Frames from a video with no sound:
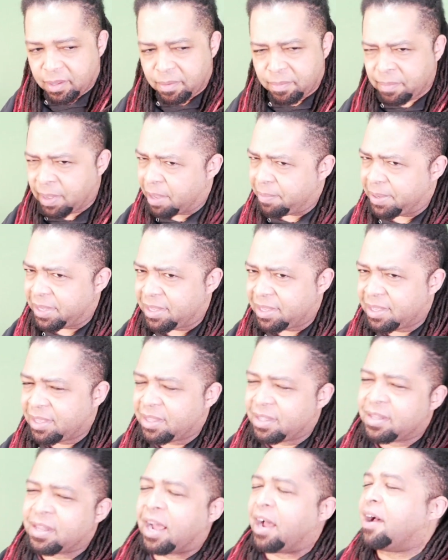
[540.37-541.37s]
Maybe.
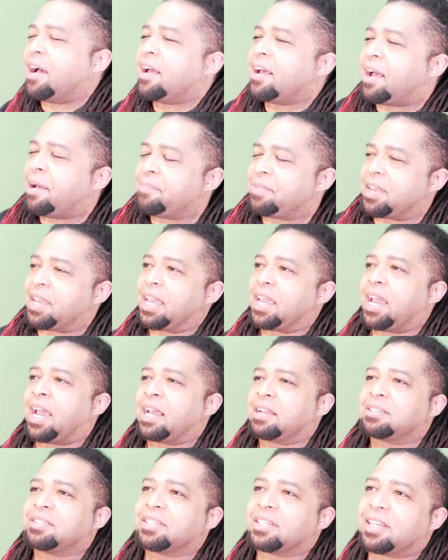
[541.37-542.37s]
No, I'm thinking
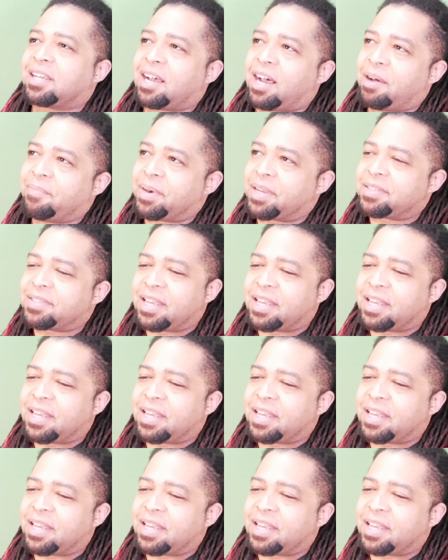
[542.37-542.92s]
Action Comics.